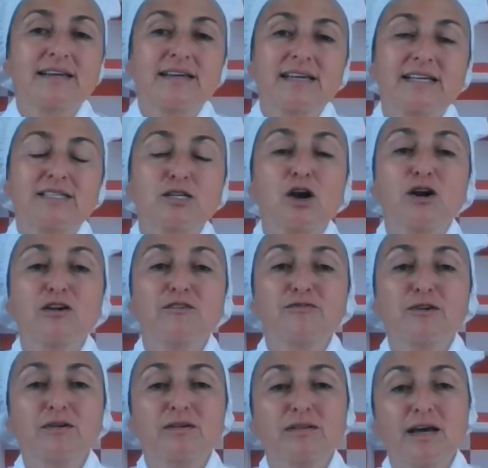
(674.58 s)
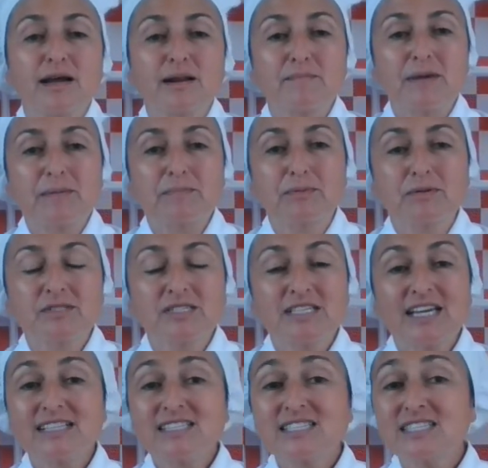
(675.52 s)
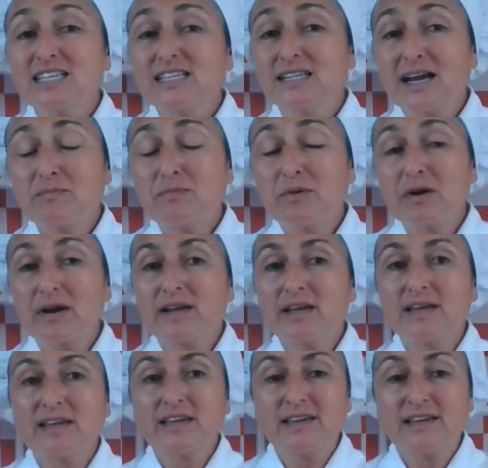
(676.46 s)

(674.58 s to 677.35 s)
it's hard for a lot of people to get to the library,